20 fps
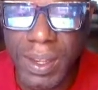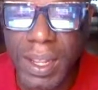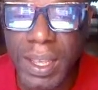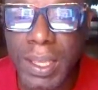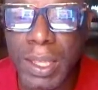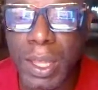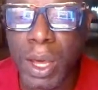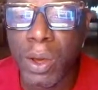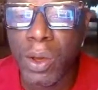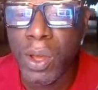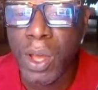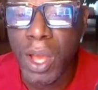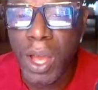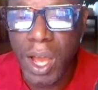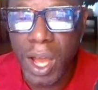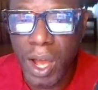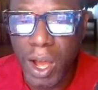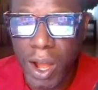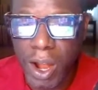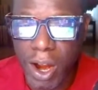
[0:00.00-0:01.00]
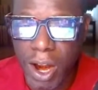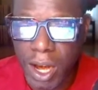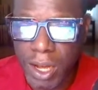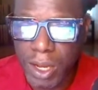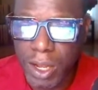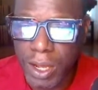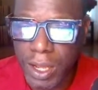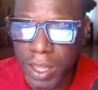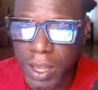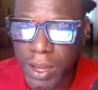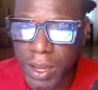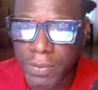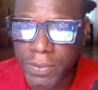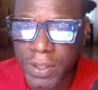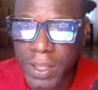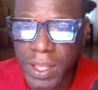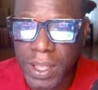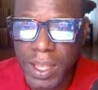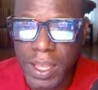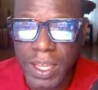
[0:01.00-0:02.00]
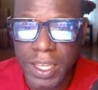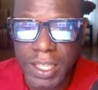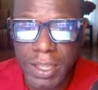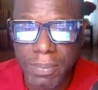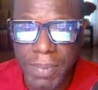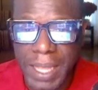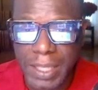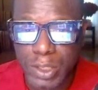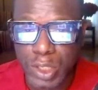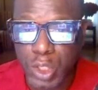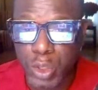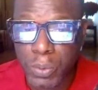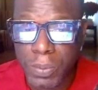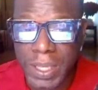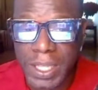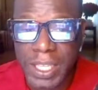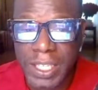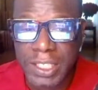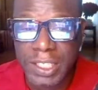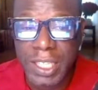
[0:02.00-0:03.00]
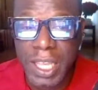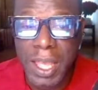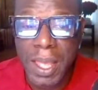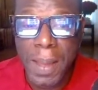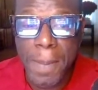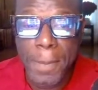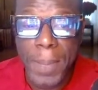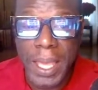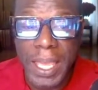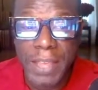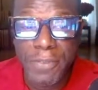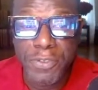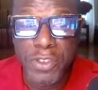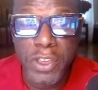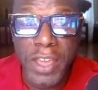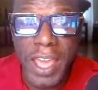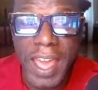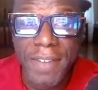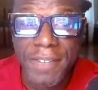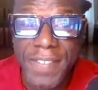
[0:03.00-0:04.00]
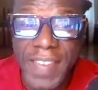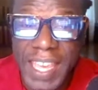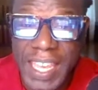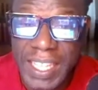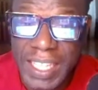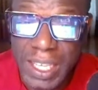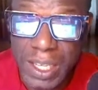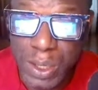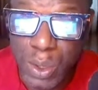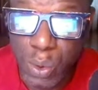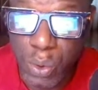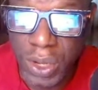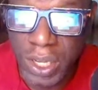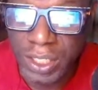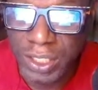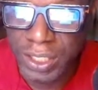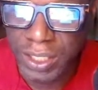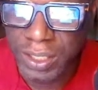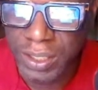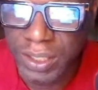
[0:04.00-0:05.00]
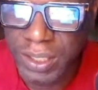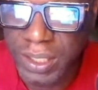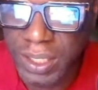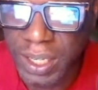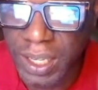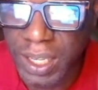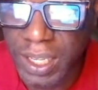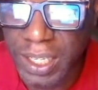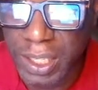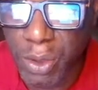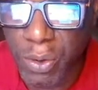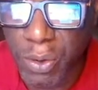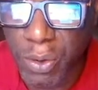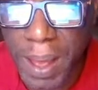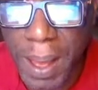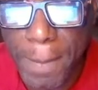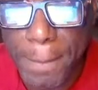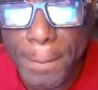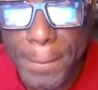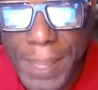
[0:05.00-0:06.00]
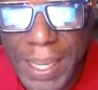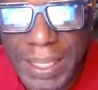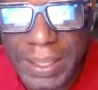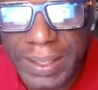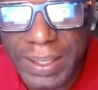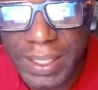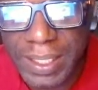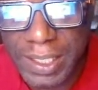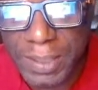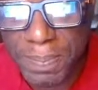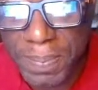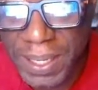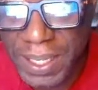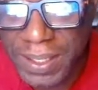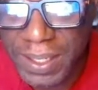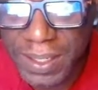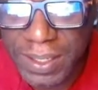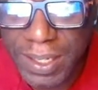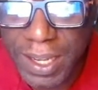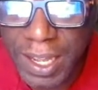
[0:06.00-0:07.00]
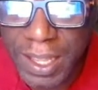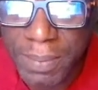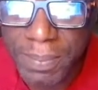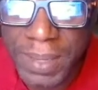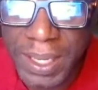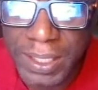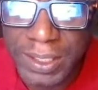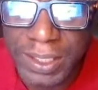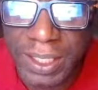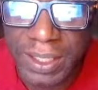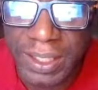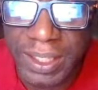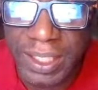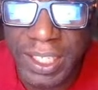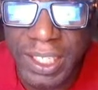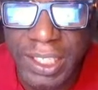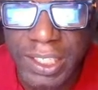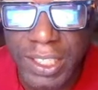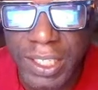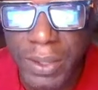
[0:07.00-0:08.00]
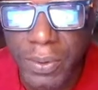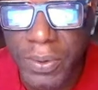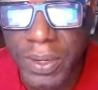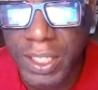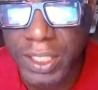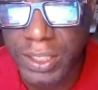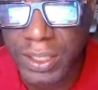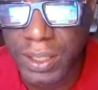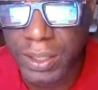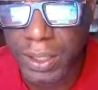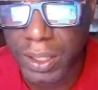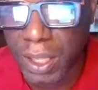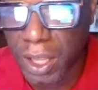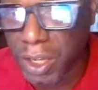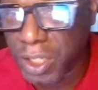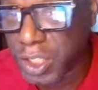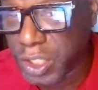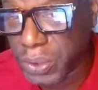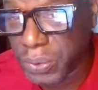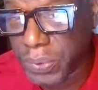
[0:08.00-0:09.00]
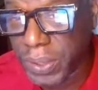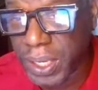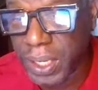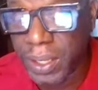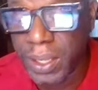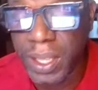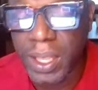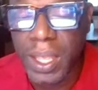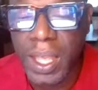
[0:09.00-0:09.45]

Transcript: you know, a hard cutoff in about 2 minutes. But if you have any questions, about business automation, lead generation, nurturing,